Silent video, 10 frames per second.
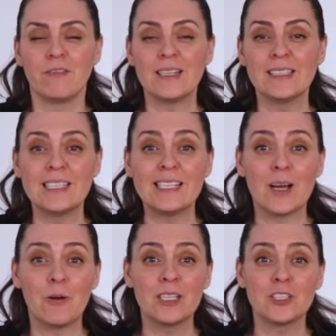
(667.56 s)
Finally,
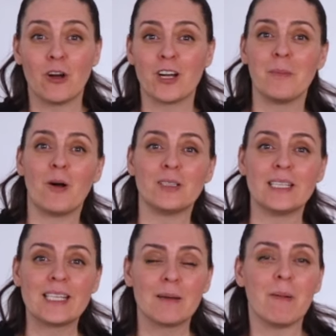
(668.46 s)
I want to talk about
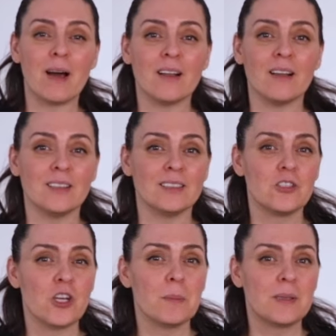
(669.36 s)
ikebana,
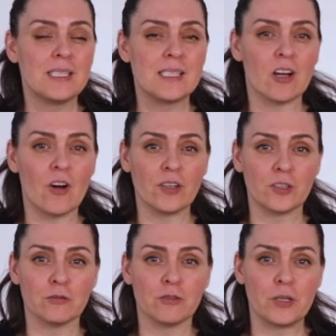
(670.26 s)
the Japanese
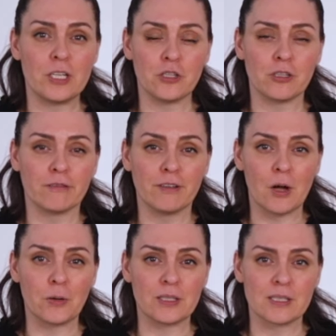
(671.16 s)
art of arranging
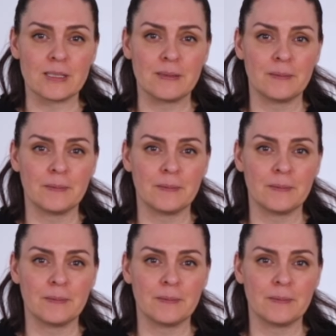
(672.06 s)
flowers.